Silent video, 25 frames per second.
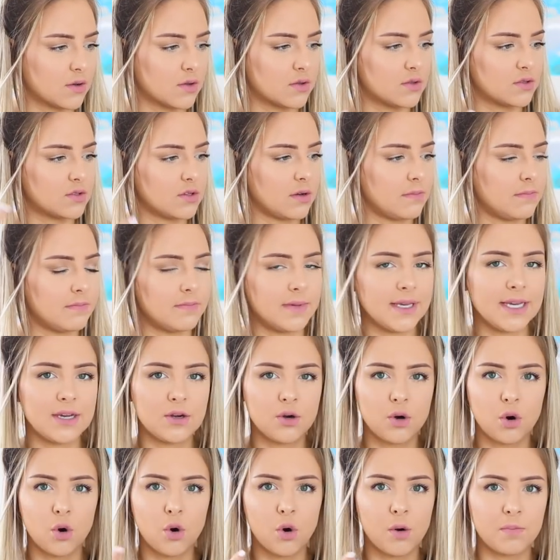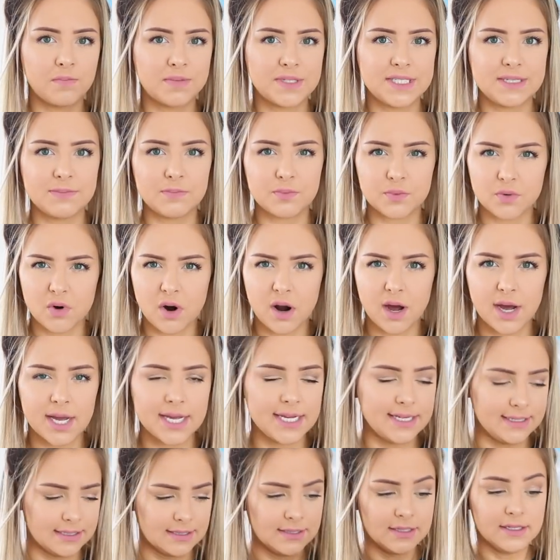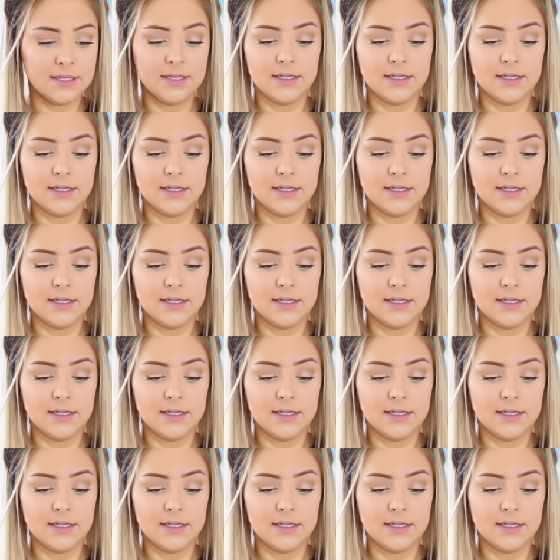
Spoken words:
zombie corpsey bride